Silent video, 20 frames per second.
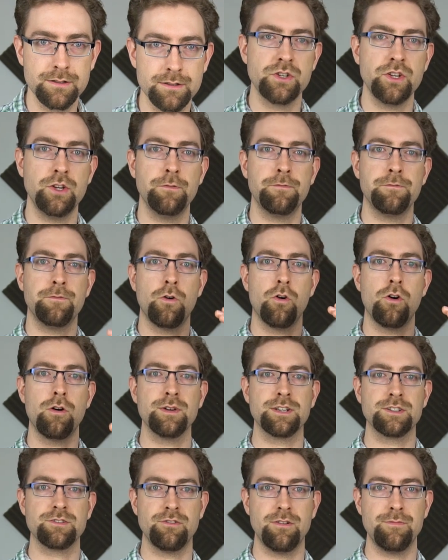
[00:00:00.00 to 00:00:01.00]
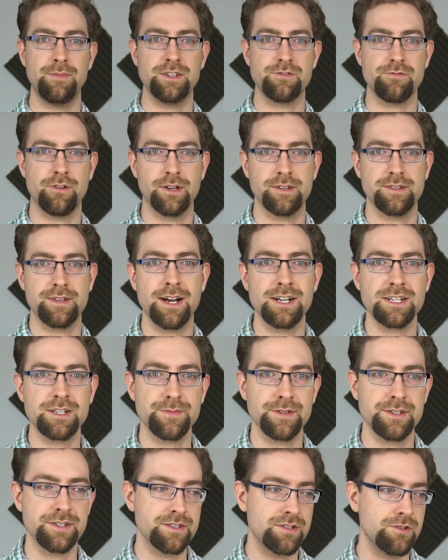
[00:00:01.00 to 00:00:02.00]
Do you form extremely strong
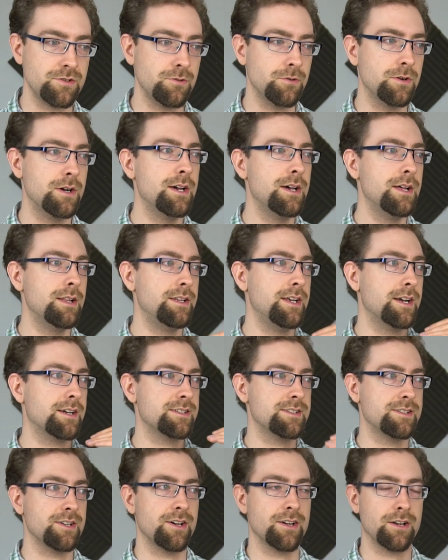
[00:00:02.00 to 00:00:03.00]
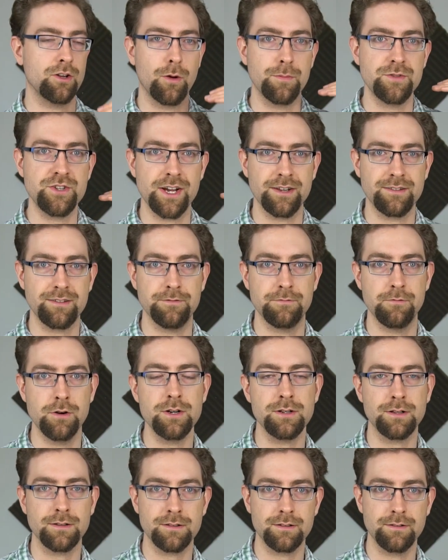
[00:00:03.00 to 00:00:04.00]
attachments to the external objective
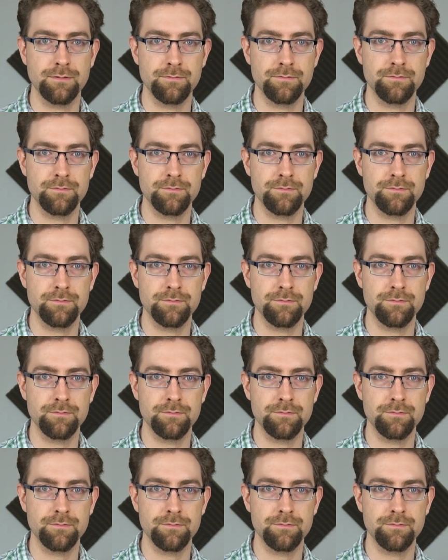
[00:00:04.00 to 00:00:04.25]
world?